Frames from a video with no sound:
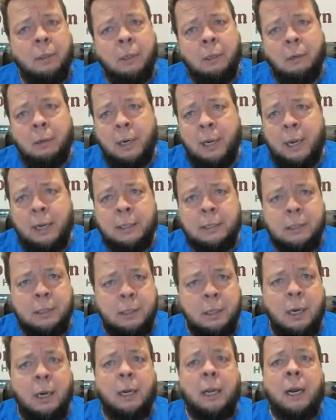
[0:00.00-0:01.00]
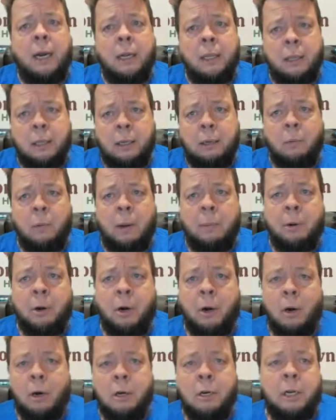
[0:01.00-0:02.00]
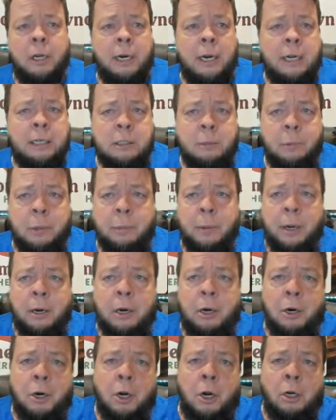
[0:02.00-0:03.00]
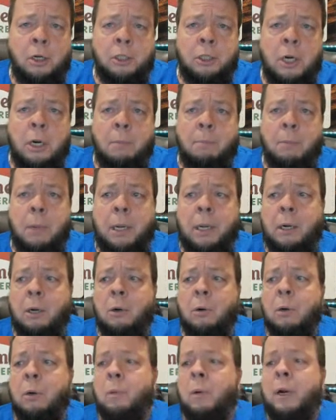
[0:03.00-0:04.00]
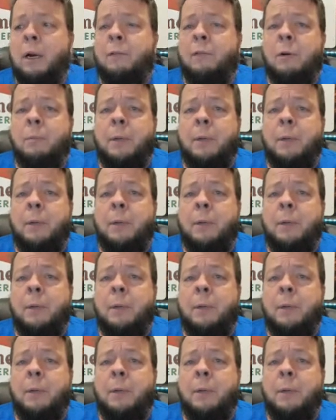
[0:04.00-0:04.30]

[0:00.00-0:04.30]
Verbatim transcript: you know, an Ask Doc Anything webinar, and you can ask me about your dog's lumbago or whatever.